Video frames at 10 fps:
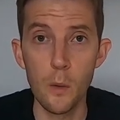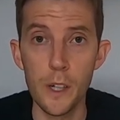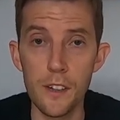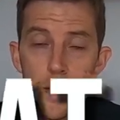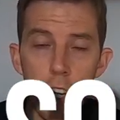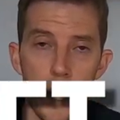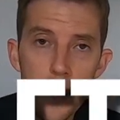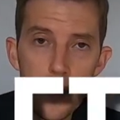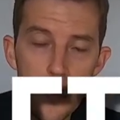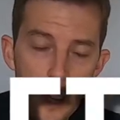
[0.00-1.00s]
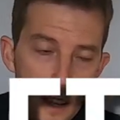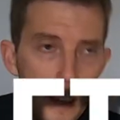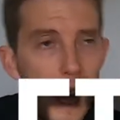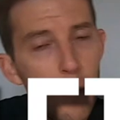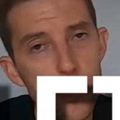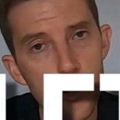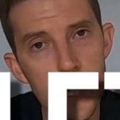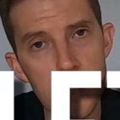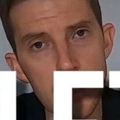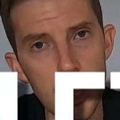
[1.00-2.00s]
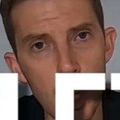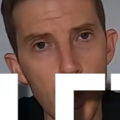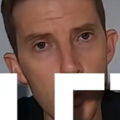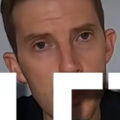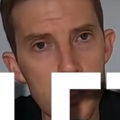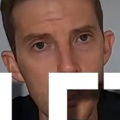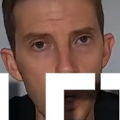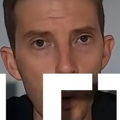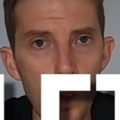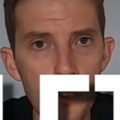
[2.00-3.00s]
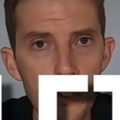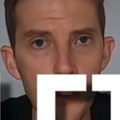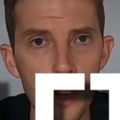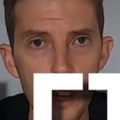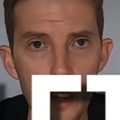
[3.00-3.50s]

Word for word: which targets the hamstrings, the glutes, the quads,